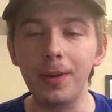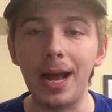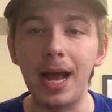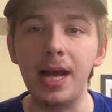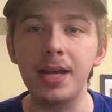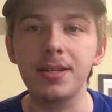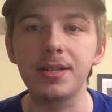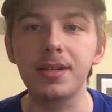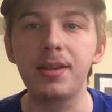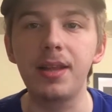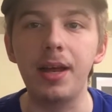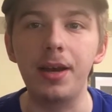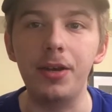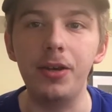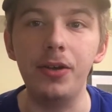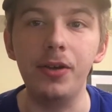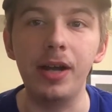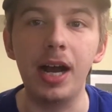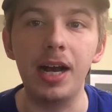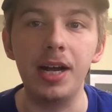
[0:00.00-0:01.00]
ask that
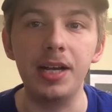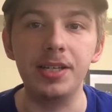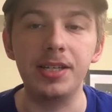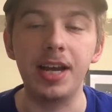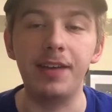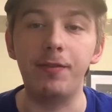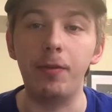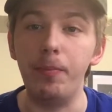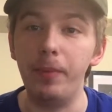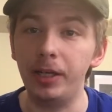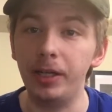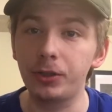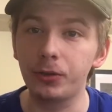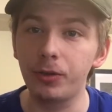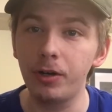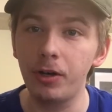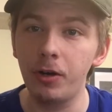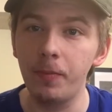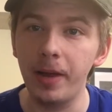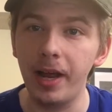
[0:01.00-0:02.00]
you guys have a
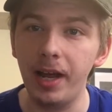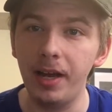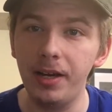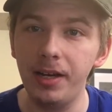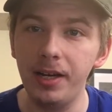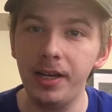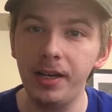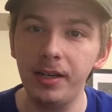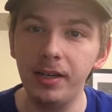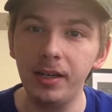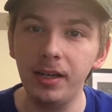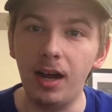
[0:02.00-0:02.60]
metronome handy